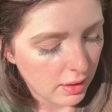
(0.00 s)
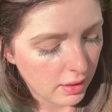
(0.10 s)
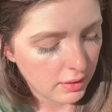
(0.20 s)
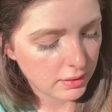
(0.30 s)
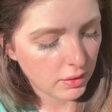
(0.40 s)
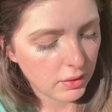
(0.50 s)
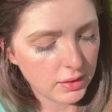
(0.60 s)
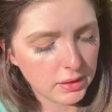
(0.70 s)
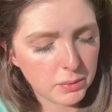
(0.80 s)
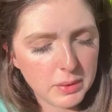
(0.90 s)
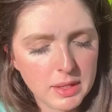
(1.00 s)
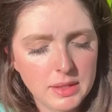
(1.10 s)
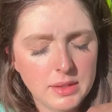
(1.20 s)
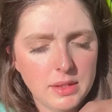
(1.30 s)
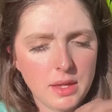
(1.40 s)
So this one
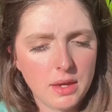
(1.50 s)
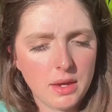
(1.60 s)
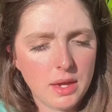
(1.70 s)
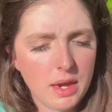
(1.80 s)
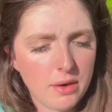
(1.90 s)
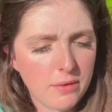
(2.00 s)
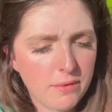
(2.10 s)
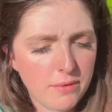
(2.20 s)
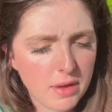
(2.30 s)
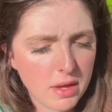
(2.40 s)
is the Airfit